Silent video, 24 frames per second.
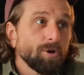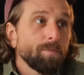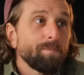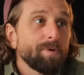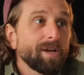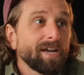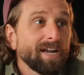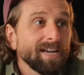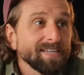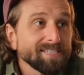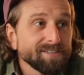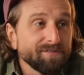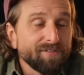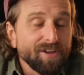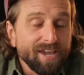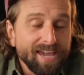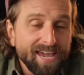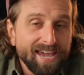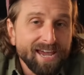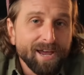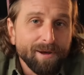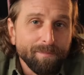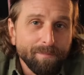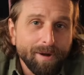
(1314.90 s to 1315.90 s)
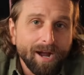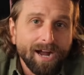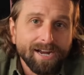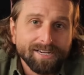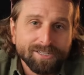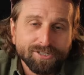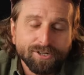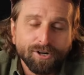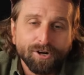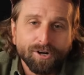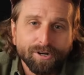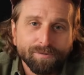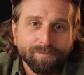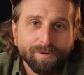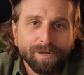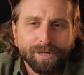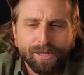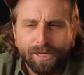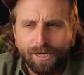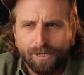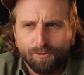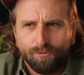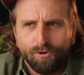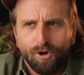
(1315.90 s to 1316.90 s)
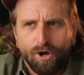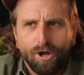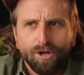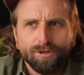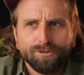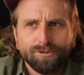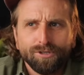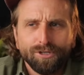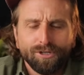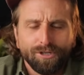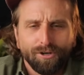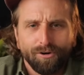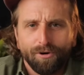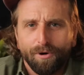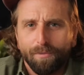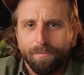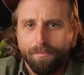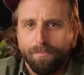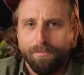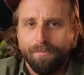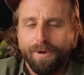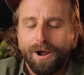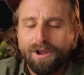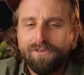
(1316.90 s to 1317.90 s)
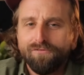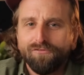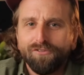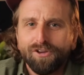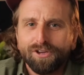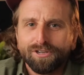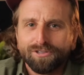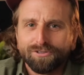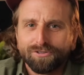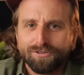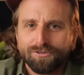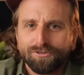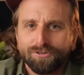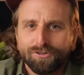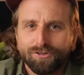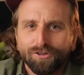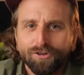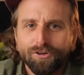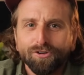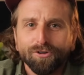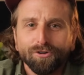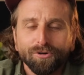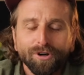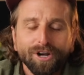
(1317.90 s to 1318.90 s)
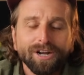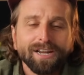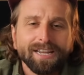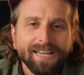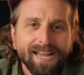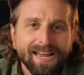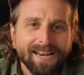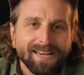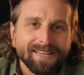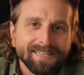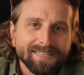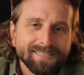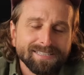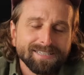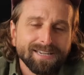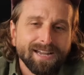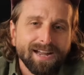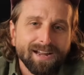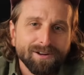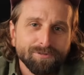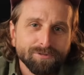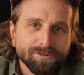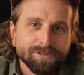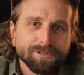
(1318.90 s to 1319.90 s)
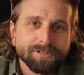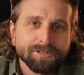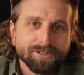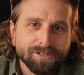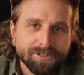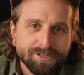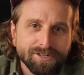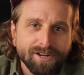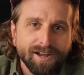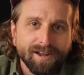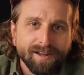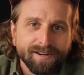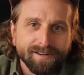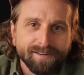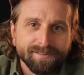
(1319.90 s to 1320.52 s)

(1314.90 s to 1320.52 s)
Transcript: because of him, I started being like, well, I'll take care of my face too. Again, this guy was a stud.